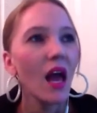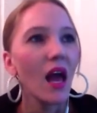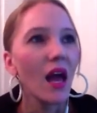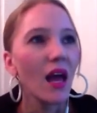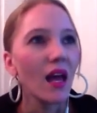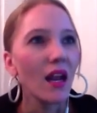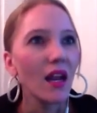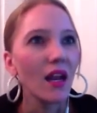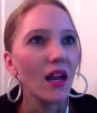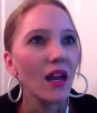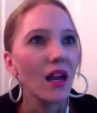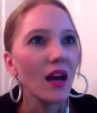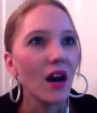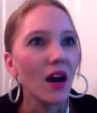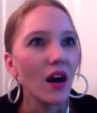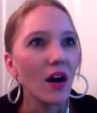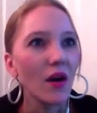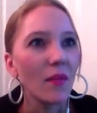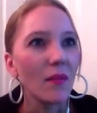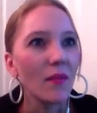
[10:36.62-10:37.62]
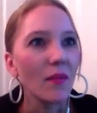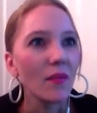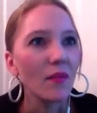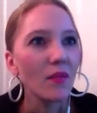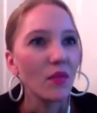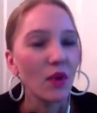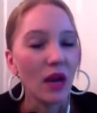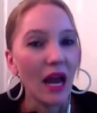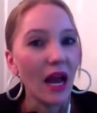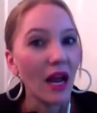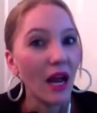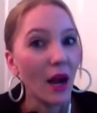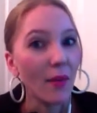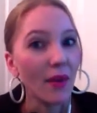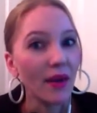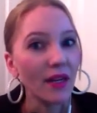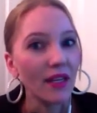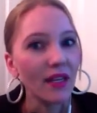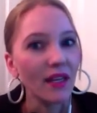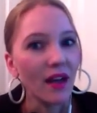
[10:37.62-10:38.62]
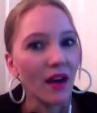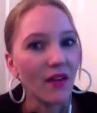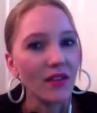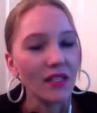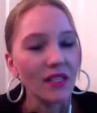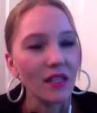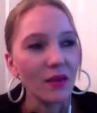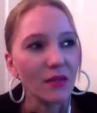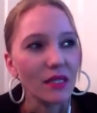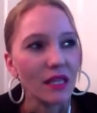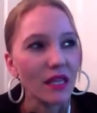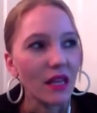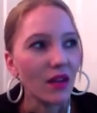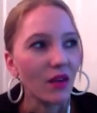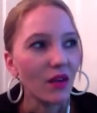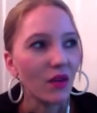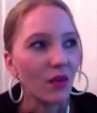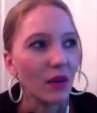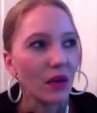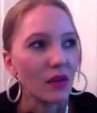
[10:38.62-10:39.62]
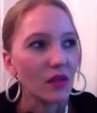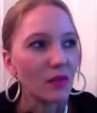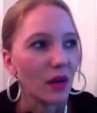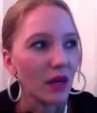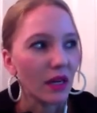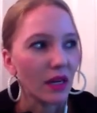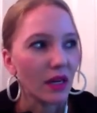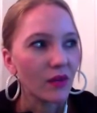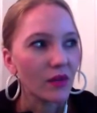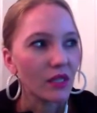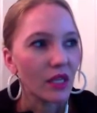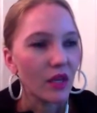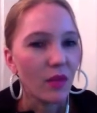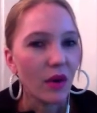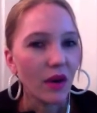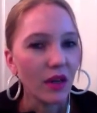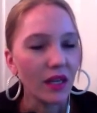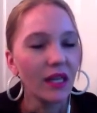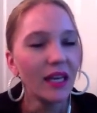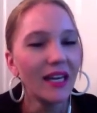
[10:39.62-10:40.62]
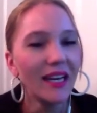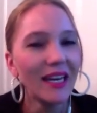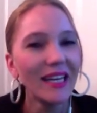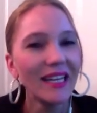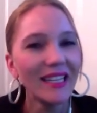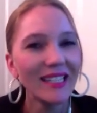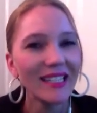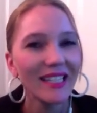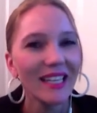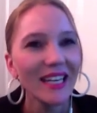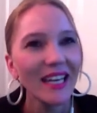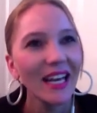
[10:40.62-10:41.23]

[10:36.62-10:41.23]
And when I had got pregnant, obviously I wasn't a little when I was pregnant. I was humongous.